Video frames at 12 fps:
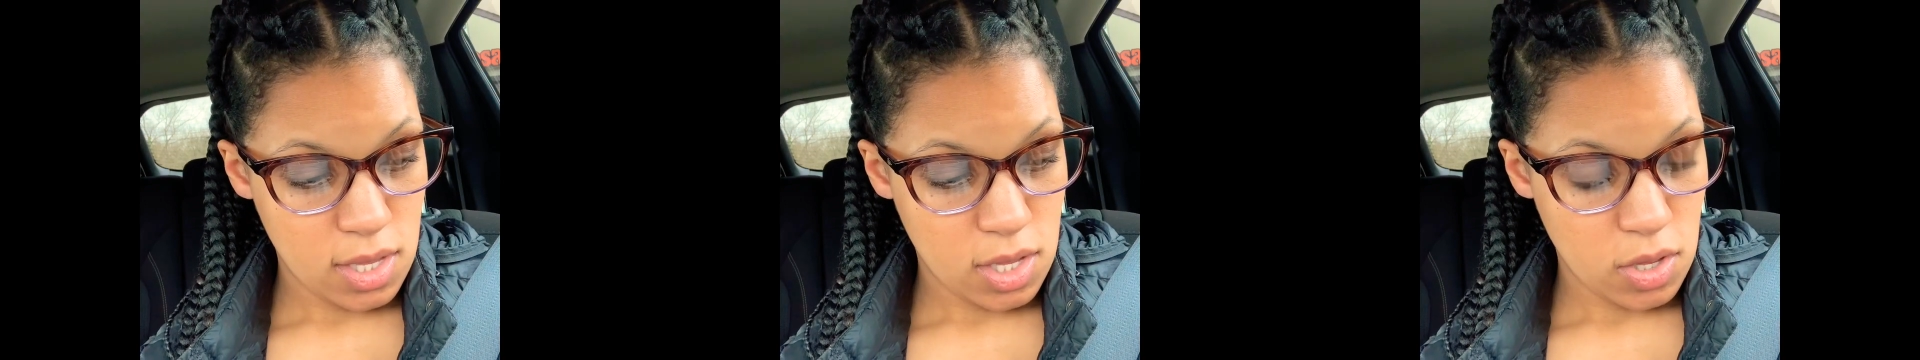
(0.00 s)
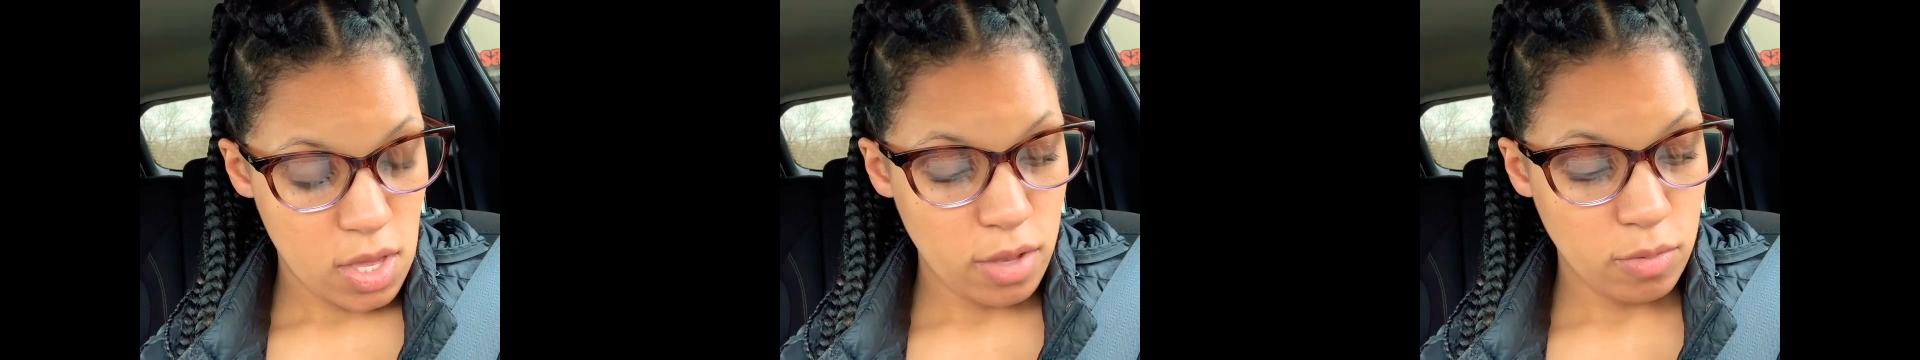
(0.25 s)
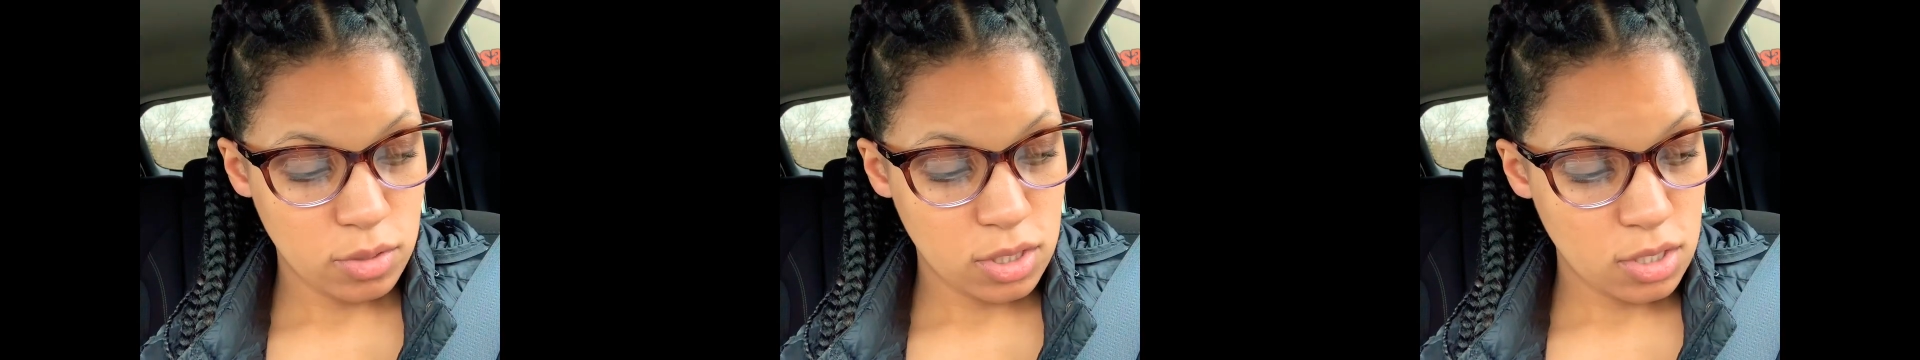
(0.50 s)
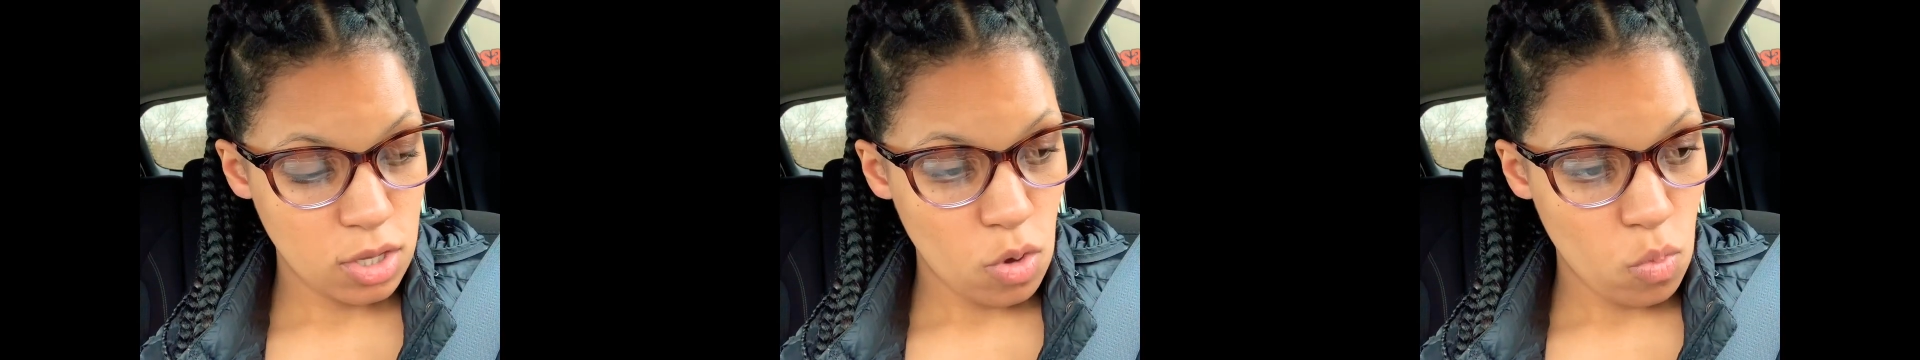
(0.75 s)
it will
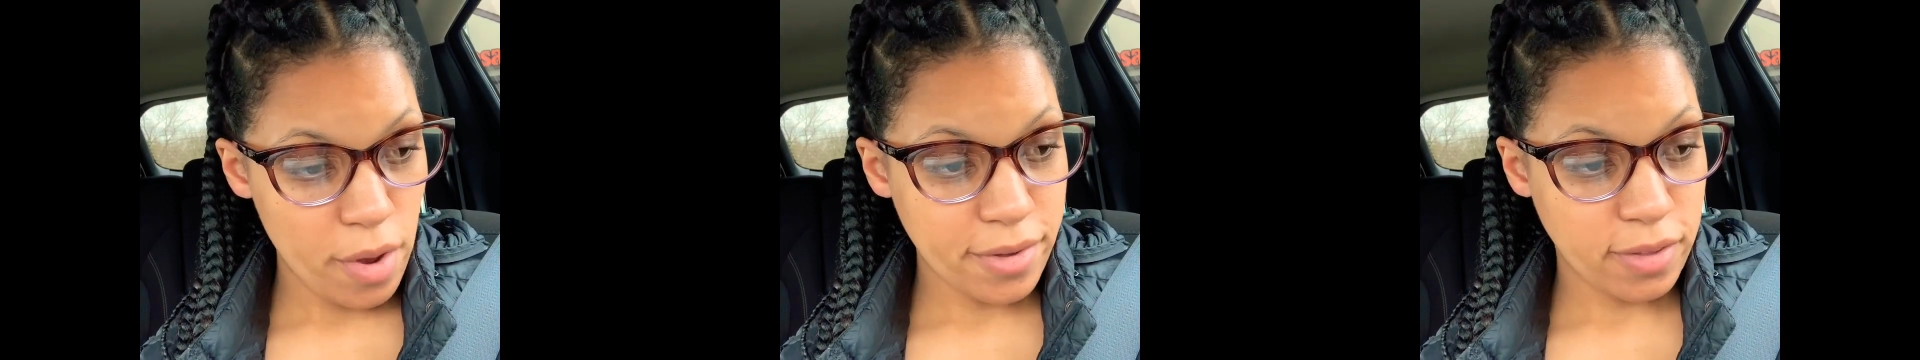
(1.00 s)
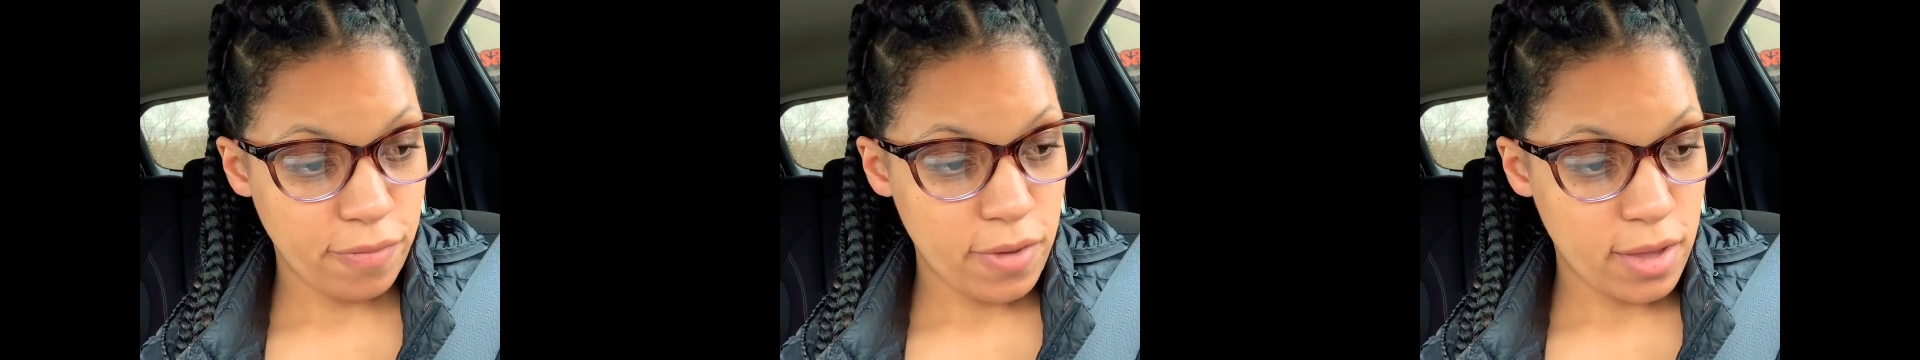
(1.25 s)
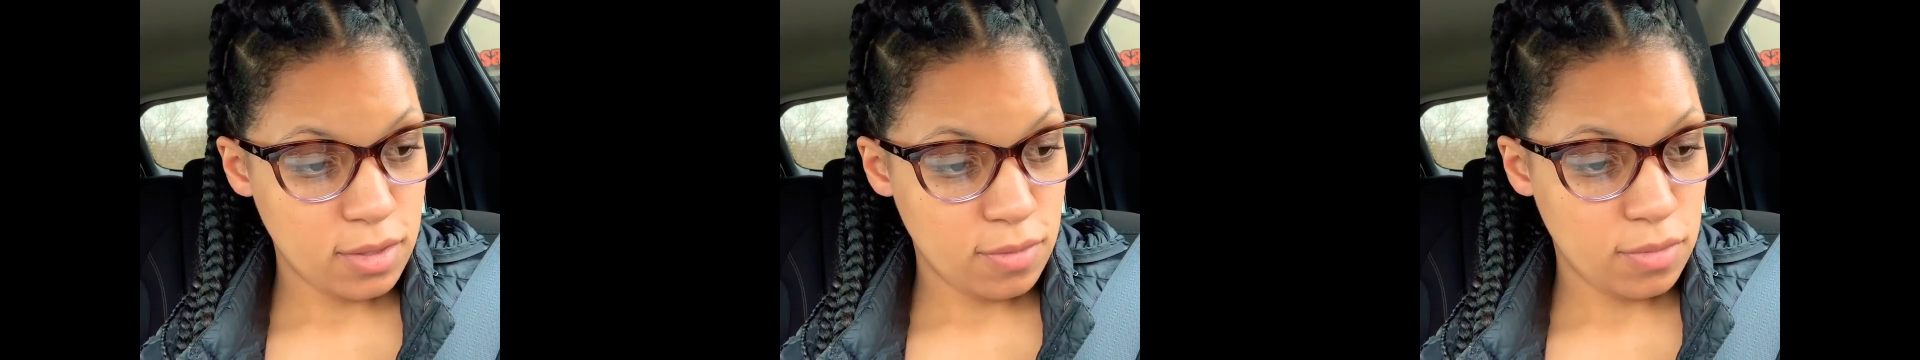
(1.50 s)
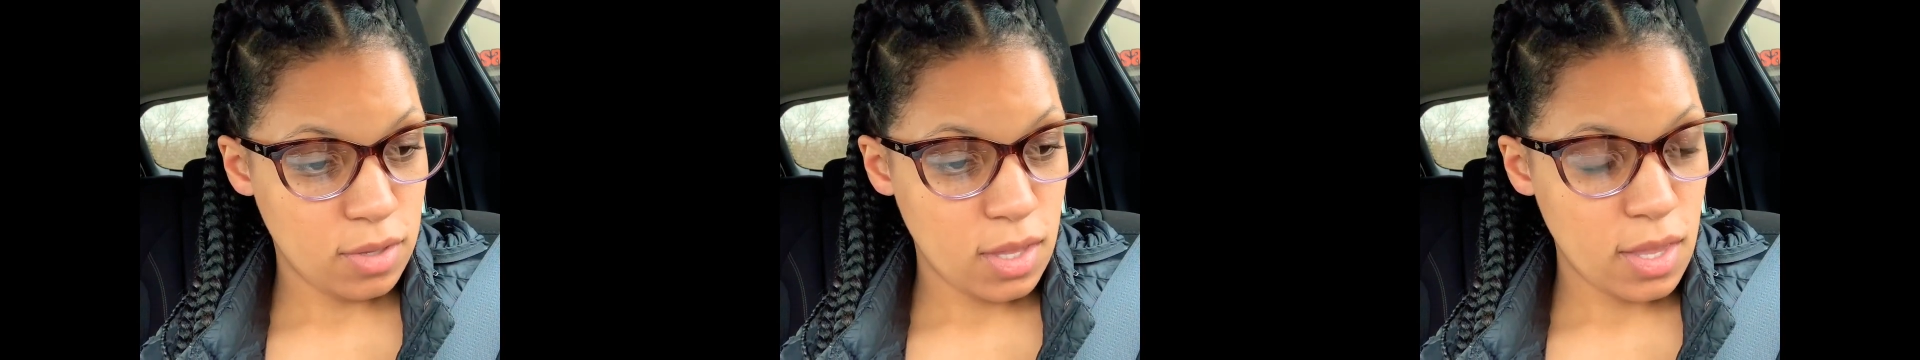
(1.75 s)
still work effectively.